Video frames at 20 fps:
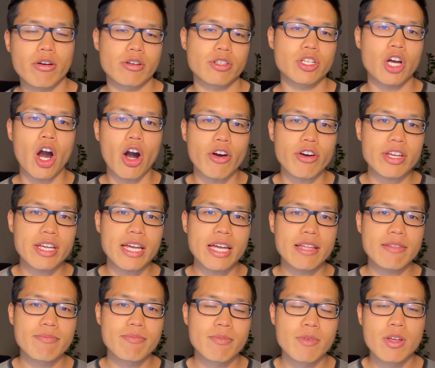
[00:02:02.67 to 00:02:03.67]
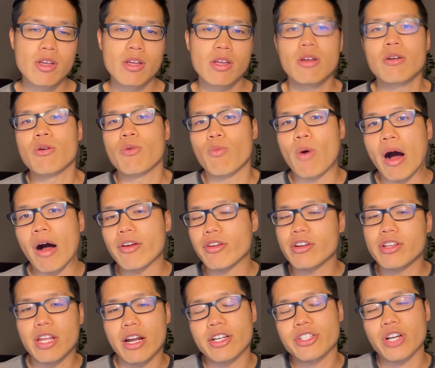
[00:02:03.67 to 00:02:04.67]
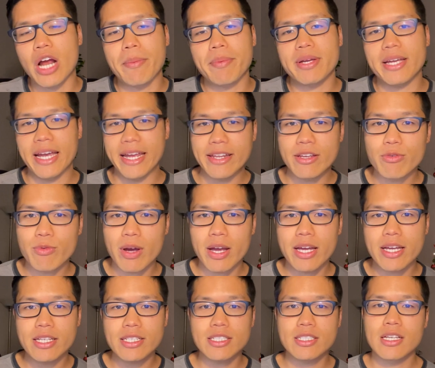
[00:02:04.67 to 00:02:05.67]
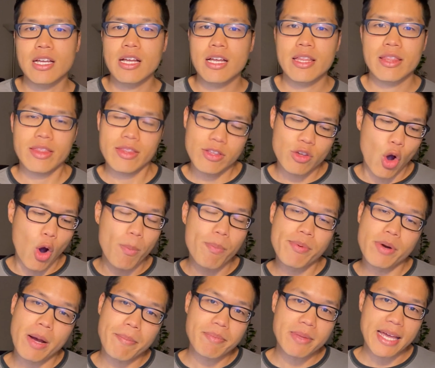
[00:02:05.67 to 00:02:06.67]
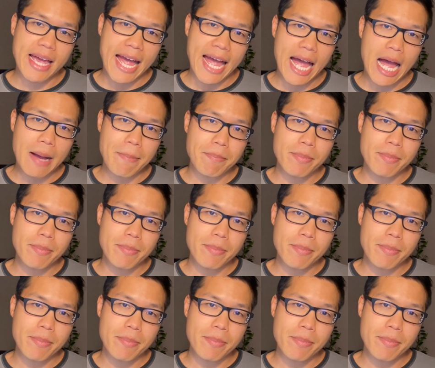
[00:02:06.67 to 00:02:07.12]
Target. While you're there shopping anyways, you open up the app,